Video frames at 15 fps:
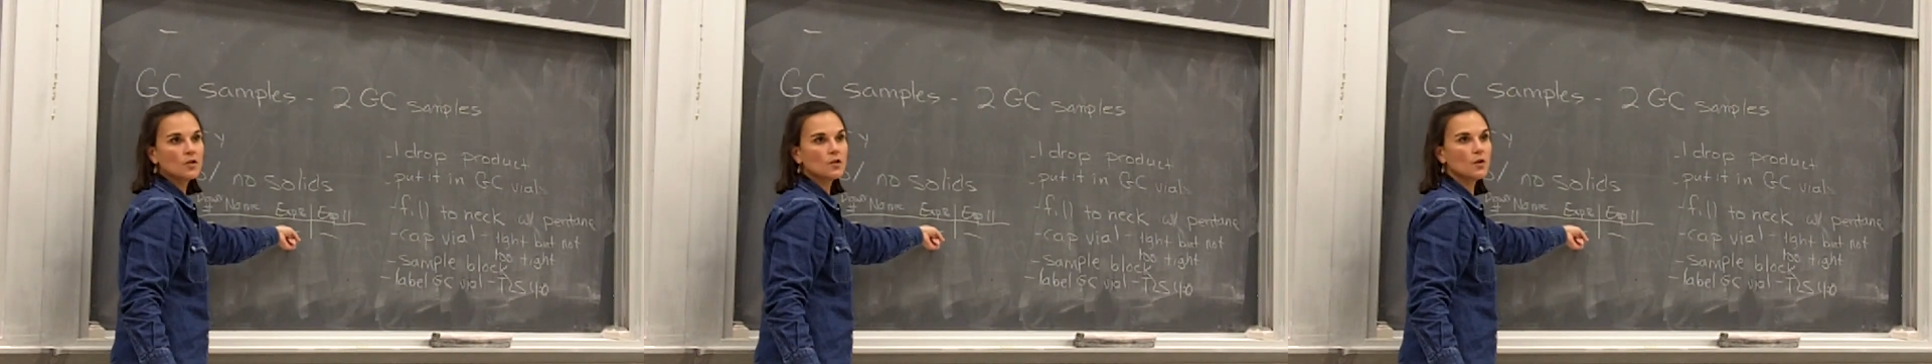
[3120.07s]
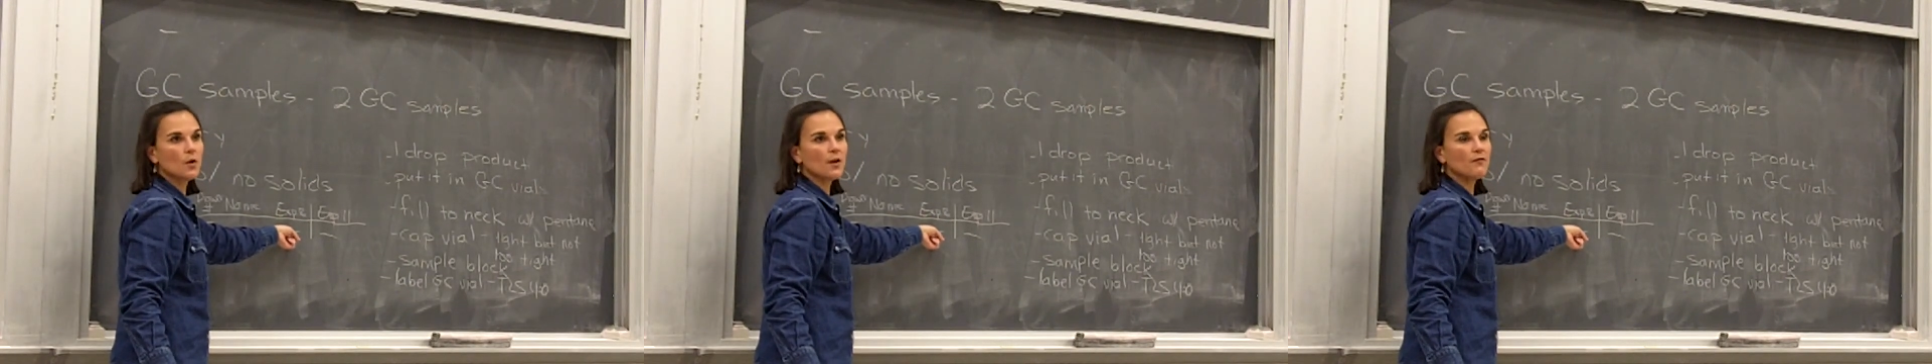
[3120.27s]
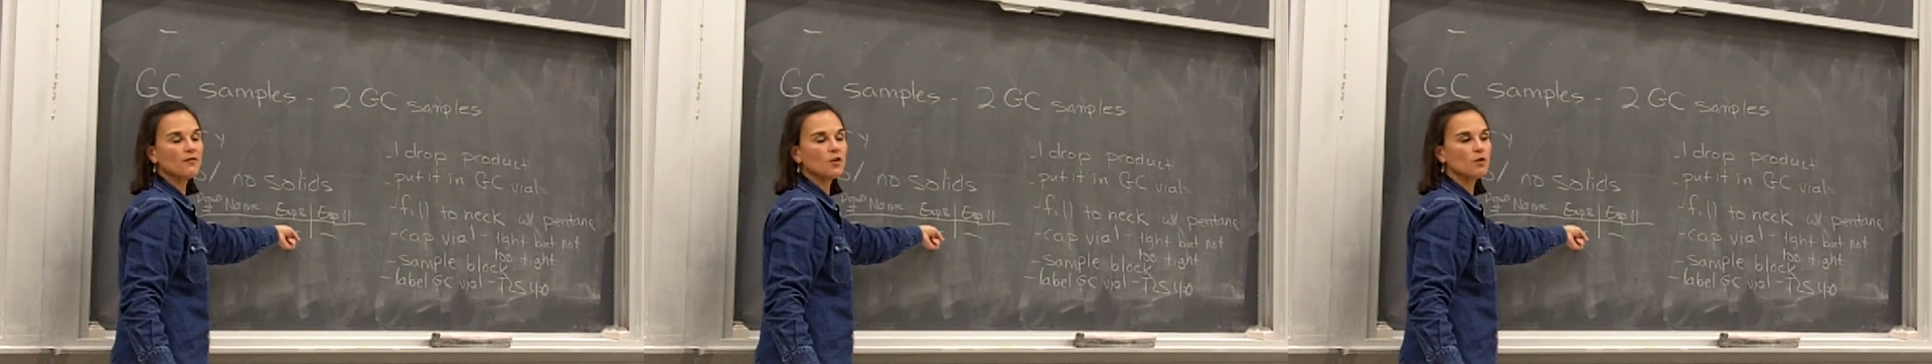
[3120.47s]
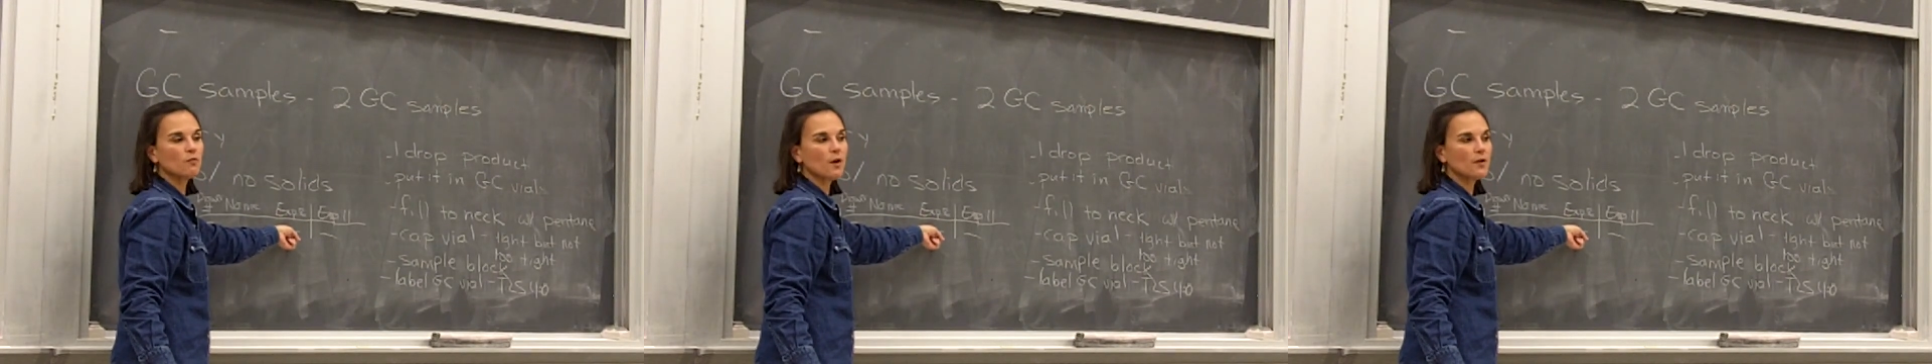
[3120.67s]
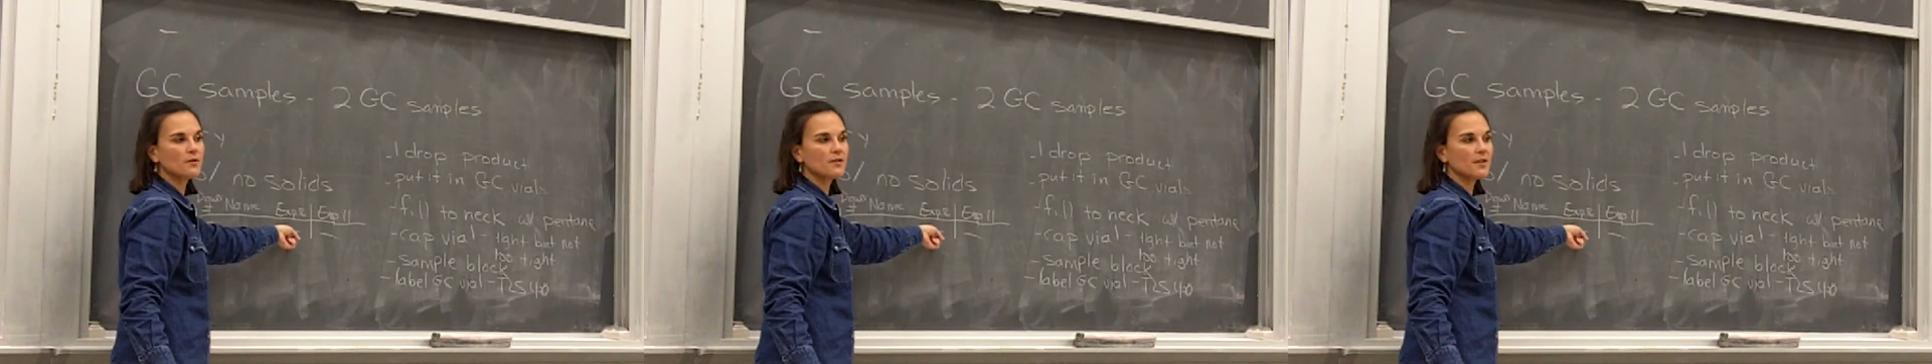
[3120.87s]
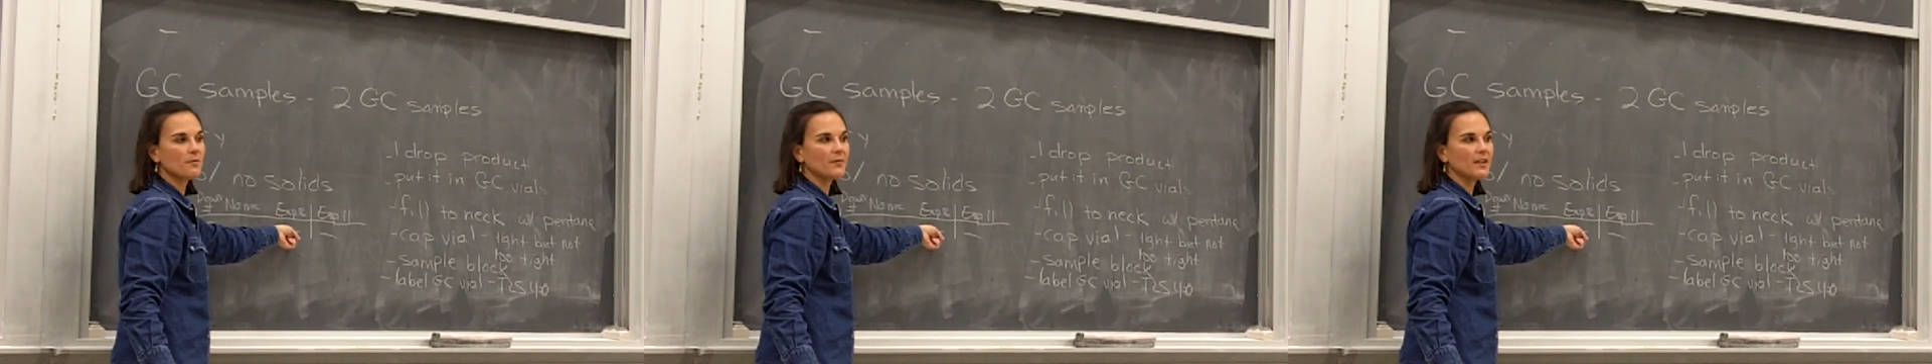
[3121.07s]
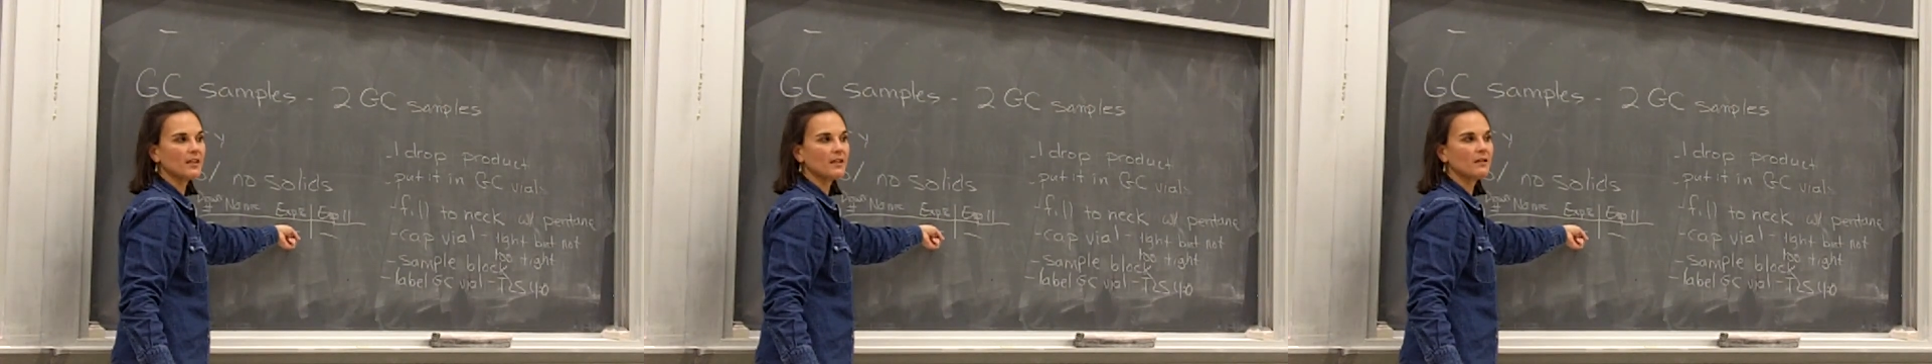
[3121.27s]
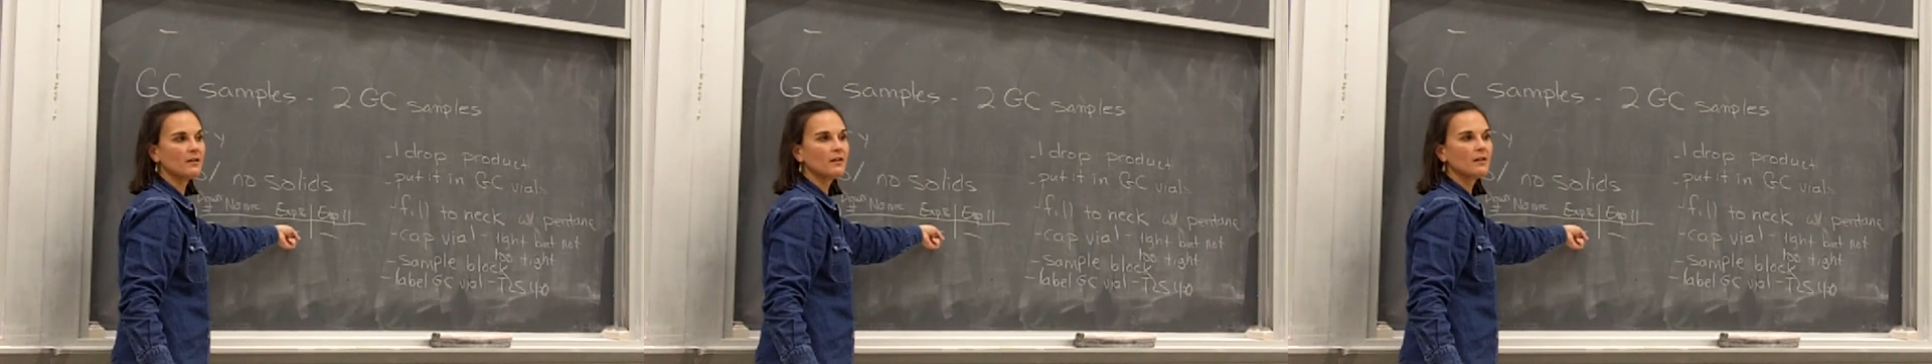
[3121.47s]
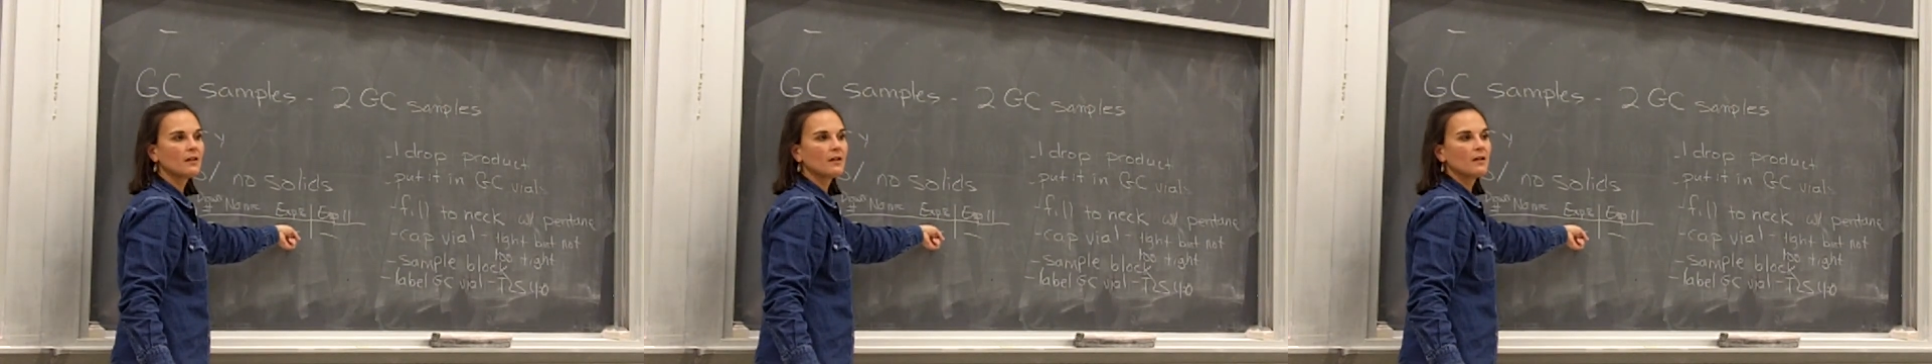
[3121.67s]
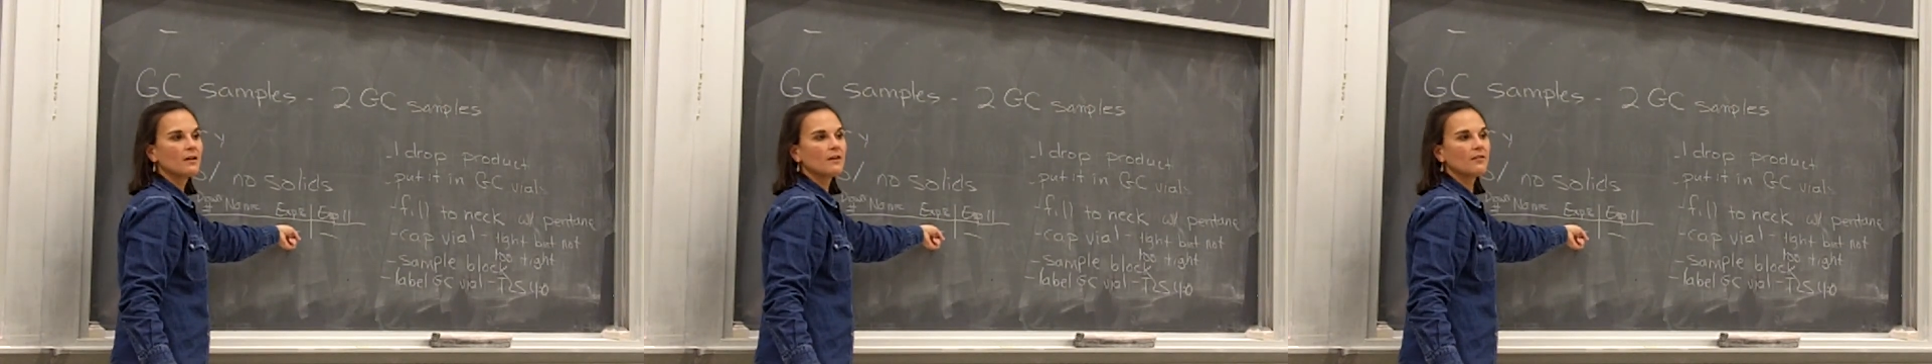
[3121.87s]
So if you wrote something
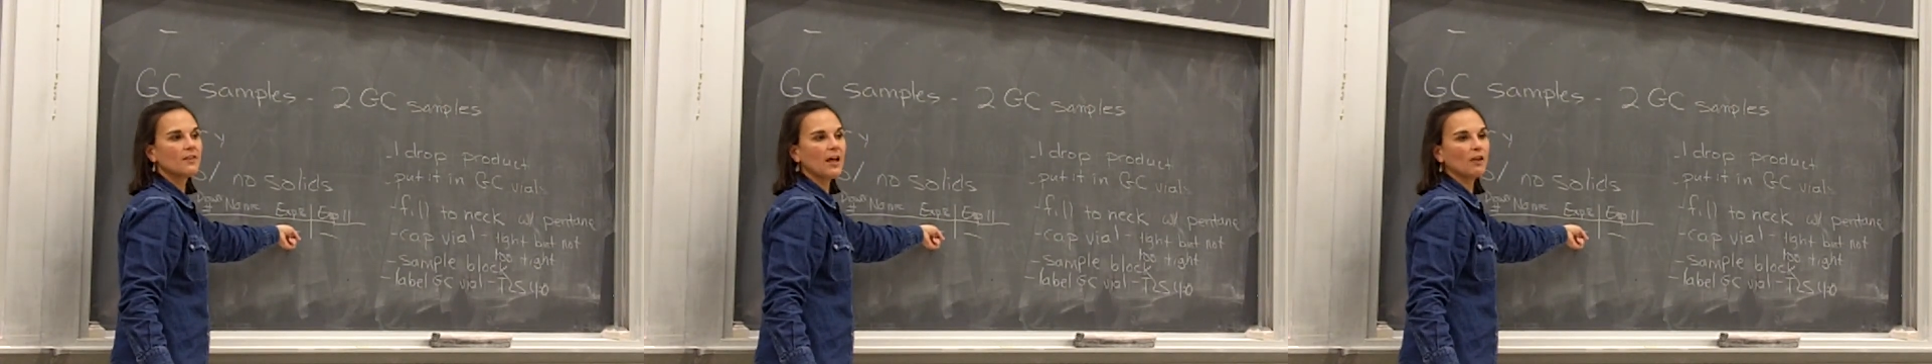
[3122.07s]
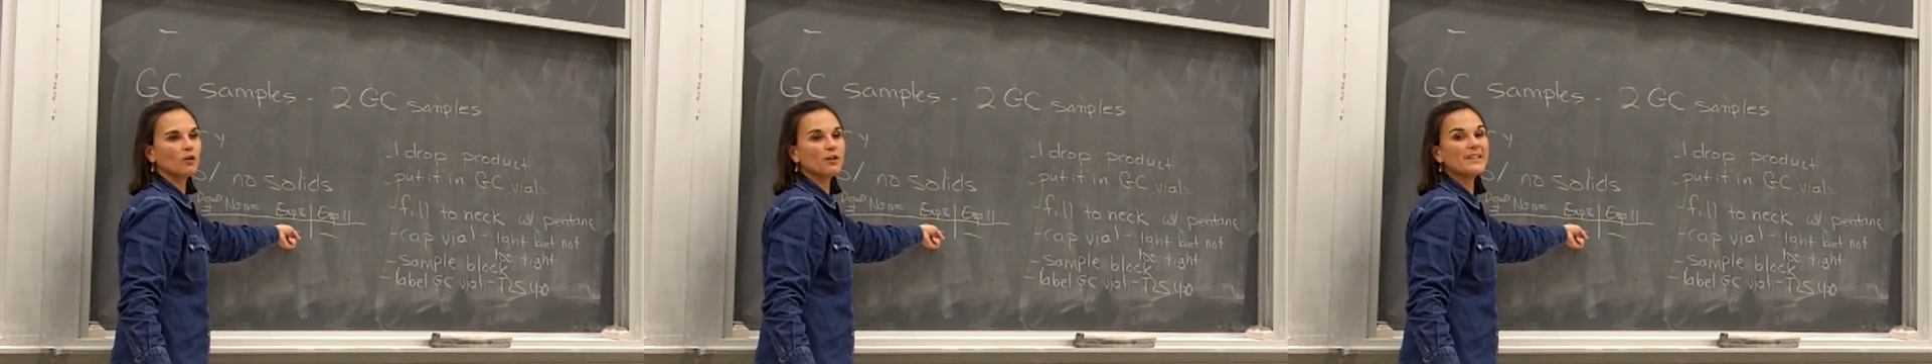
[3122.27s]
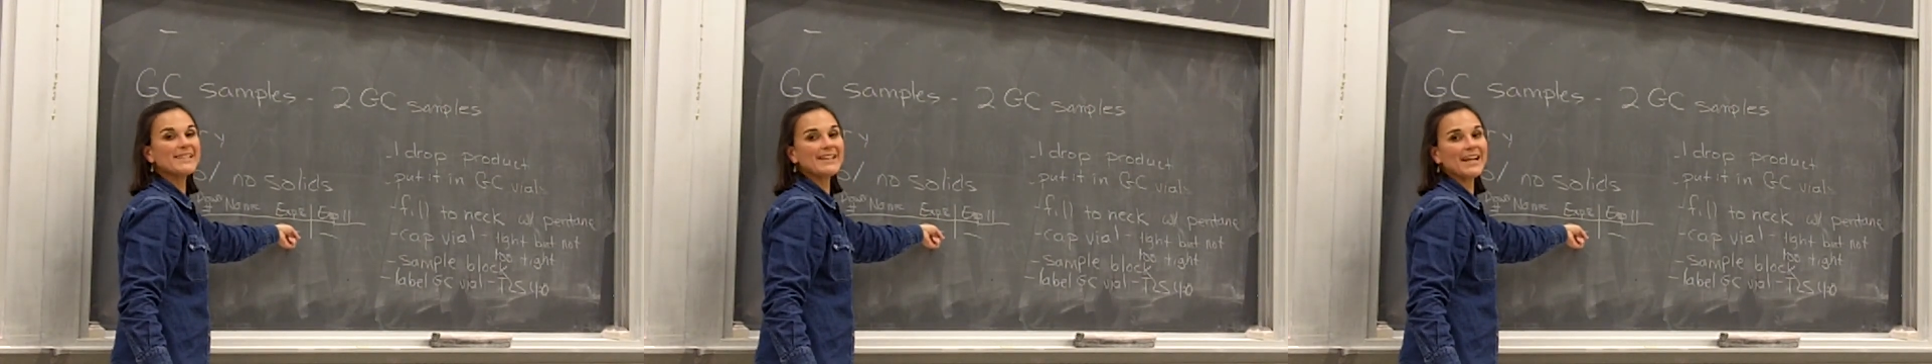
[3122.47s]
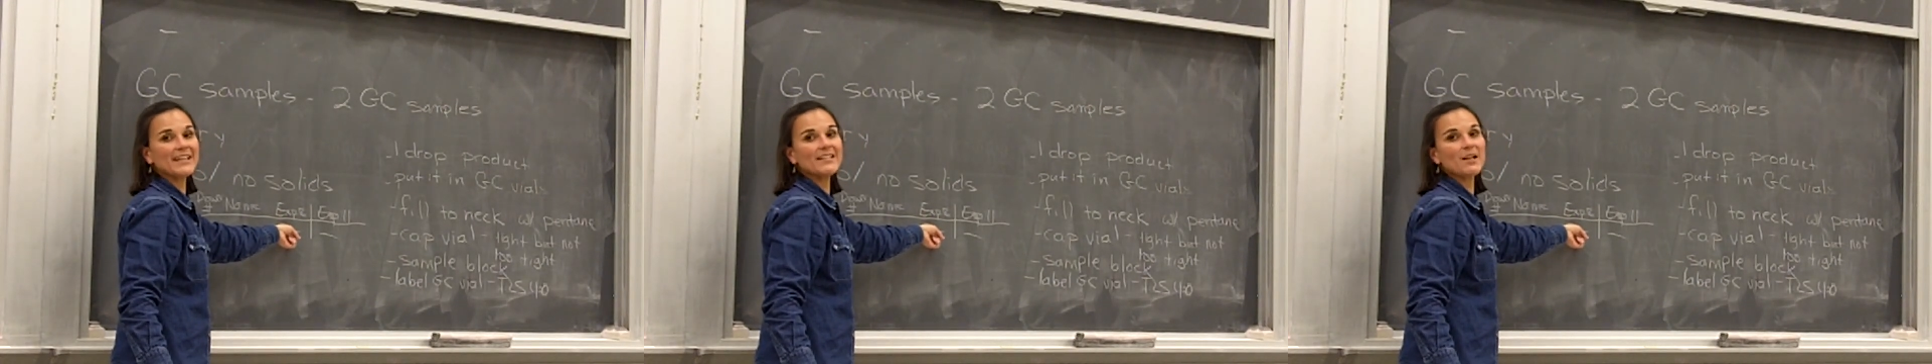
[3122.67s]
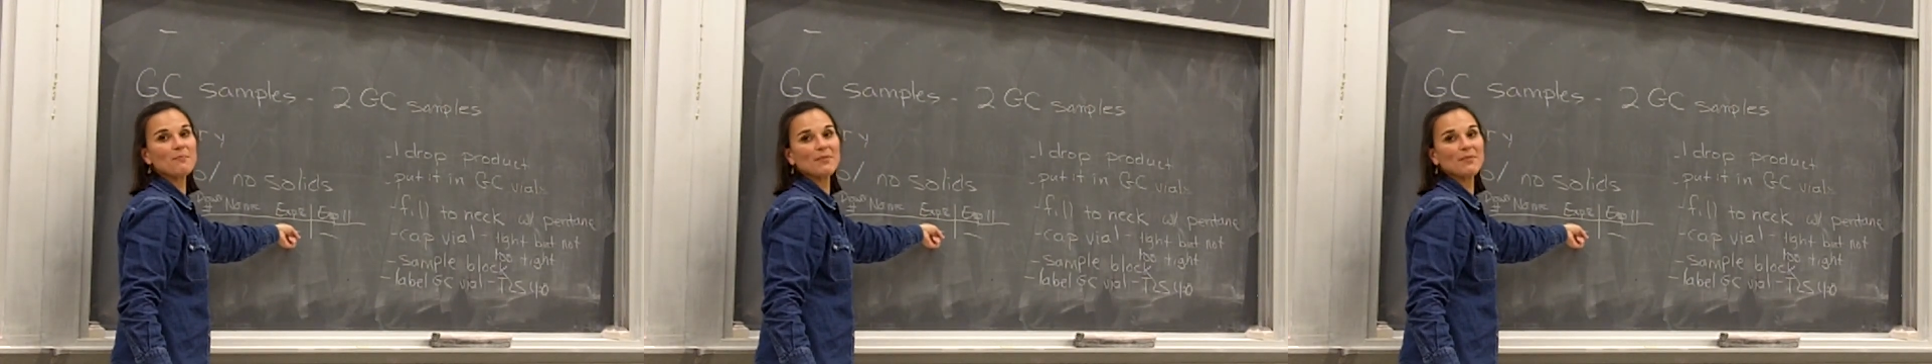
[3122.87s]
that looks like